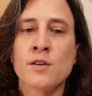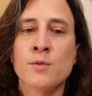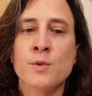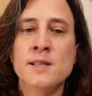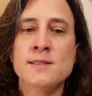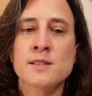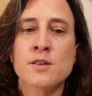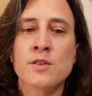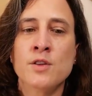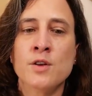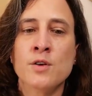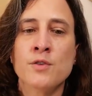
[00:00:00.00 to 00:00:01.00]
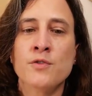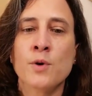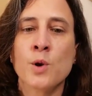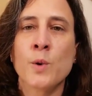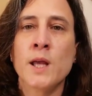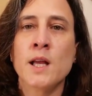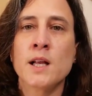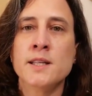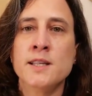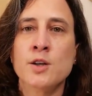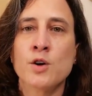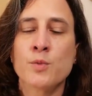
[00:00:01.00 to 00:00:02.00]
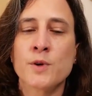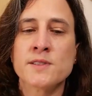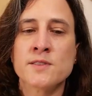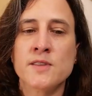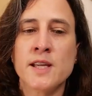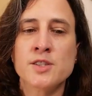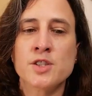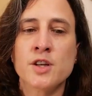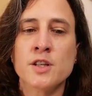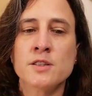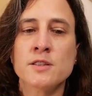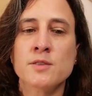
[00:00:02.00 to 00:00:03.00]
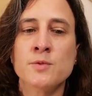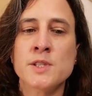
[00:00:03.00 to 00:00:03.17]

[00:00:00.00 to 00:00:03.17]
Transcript: with the following clinical presentation,